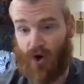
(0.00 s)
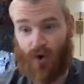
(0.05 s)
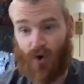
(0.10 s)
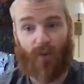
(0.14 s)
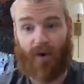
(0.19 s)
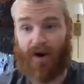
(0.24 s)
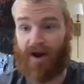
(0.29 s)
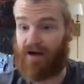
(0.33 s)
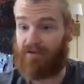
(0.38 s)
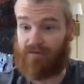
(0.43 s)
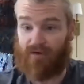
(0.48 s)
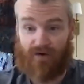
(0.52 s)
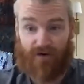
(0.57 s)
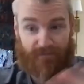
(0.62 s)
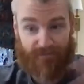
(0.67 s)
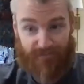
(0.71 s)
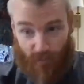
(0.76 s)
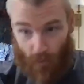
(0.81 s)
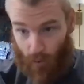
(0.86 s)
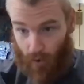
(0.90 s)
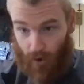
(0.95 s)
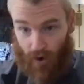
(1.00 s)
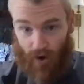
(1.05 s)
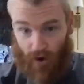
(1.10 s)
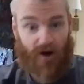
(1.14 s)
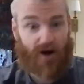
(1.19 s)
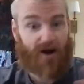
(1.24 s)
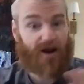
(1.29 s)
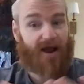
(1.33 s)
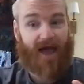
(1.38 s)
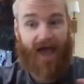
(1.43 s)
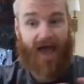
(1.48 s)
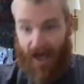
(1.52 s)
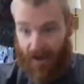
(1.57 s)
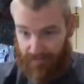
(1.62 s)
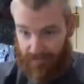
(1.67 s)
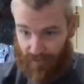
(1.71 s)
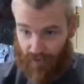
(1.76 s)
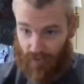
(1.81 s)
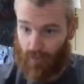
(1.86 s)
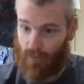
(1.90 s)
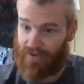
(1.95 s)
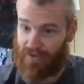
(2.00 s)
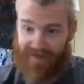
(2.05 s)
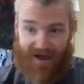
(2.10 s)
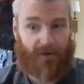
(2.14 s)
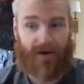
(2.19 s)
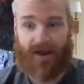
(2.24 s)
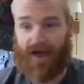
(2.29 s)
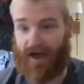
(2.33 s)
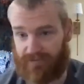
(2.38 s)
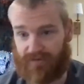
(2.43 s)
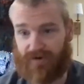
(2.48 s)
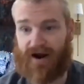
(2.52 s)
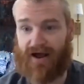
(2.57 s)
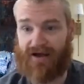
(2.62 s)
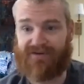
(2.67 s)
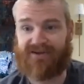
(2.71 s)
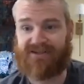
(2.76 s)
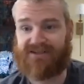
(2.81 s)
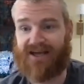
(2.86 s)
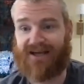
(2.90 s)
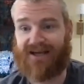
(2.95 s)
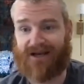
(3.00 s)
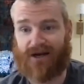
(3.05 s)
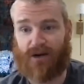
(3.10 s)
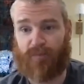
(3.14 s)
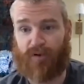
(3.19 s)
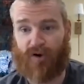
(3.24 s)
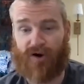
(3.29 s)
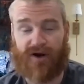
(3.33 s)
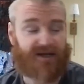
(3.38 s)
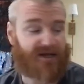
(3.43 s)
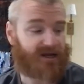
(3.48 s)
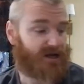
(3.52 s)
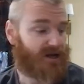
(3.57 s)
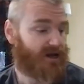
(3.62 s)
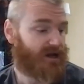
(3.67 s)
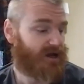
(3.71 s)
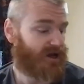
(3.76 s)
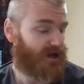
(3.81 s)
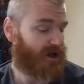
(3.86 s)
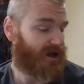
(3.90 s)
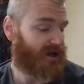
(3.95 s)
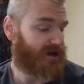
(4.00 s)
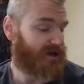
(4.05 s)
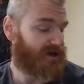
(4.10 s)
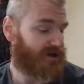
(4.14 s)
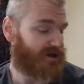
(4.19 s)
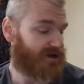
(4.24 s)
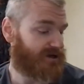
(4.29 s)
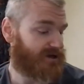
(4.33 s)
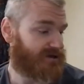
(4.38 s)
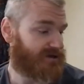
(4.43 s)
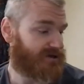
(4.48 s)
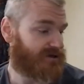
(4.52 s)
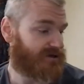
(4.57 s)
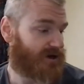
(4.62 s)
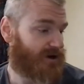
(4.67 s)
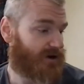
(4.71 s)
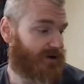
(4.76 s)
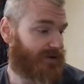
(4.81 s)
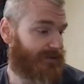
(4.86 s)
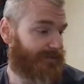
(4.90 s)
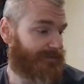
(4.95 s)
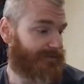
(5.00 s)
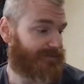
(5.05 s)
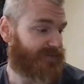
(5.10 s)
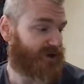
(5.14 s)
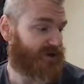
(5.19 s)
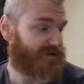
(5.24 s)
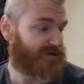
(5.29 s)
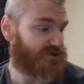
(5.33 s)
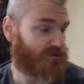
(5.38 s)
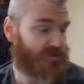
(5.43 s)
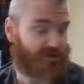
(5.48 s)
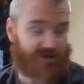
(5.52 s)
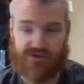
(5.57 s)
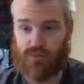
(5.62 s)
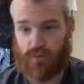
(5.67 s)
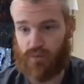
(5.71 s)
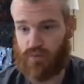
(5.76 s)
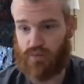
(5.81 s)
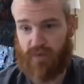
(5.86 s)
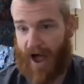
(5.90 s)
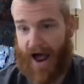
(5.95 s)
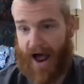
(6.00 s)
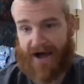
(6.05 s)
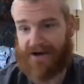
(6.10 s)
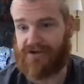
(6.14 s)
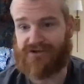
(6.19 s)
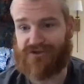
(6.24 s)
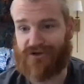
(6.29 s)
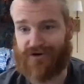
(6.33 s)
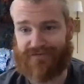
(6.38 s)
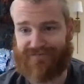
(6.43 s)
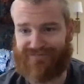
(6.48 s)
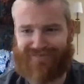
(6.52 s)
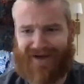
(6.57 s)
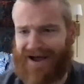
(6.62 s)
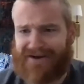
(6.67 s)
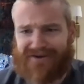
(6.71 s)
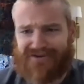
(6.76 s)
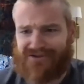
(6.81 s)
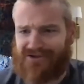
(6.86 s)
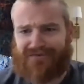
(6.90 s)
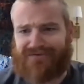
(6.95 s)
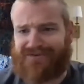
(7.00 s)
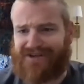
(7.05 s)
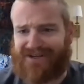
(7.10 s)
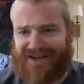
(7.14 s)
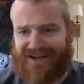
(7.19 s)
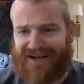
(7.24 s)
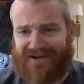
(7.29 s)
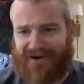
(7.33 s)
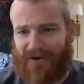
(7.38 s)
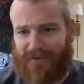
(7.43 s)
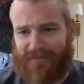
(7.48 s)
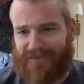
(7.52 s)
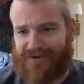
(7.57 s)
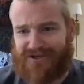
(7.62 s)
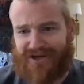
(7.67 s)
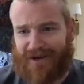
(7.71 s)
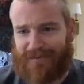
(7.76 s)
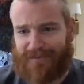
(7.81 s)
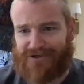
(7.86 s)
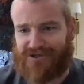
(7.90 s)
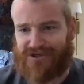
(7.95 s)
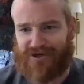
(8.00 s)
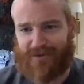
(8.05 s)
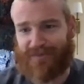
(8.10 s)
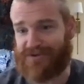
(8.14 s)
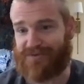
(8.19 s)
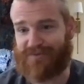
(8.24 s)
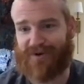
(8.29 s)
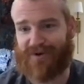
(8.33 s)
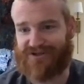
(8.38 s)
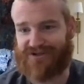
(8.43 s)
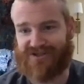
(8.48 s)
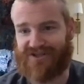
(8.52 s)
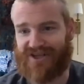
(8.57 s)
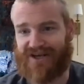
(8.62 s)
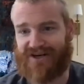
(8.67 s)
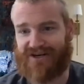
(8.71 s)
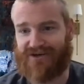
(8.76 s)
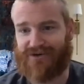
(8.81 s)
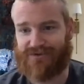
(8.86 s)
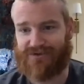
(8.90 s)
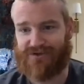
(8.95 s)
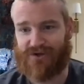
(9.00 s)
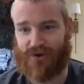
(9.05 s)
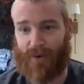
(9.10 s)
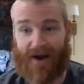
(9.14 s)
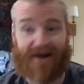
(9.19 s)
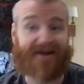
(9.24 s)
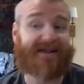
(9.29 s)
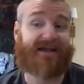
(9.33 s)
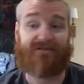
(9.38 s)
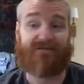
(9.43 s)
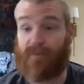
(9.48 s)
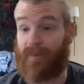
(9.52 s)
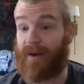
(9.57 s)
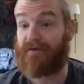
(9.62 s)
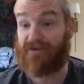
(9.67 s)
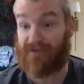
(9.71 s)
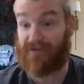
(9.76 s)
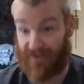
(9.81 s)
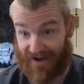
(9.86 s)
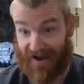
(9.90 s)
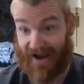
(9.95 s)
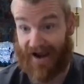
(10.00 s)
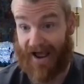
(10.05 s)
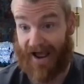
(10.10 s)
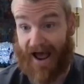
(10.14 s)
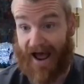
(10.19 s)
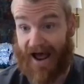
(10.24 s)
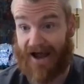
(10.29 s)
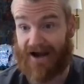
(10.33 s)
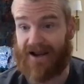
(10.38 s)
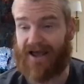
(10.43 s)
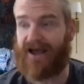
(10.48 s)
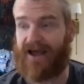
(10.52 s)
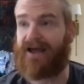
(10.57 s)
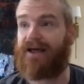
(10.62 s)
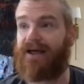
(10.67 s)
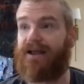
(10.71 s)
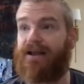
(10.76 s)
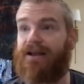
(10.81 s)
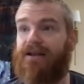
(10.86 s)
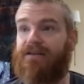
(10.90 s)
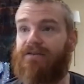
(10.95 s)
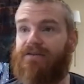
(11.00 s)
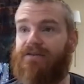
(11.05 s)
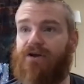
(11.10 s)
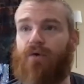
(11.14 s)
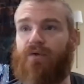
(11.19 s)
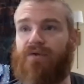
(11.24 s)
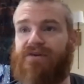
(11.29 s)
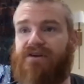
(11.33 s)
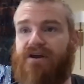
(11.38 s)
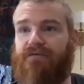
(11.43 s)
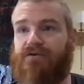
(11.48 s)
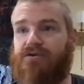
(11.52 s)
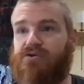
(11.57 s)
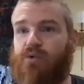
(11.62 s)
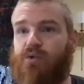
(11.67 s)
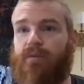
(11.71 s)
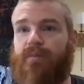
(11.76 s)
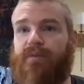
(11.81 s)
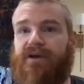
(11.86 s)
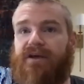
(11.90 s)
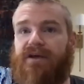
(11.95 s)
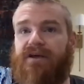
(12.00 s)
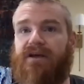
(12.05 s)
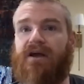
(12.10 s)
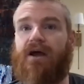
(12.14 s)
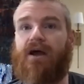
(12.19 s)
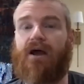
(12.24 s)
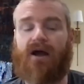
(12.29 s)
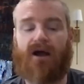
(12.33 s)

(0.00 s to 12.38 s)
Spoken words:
whatever, forever without ever having taken a break. And so this, I deserve to take home the championship as much as they do. So I gave them everything I had. And the only difference would be,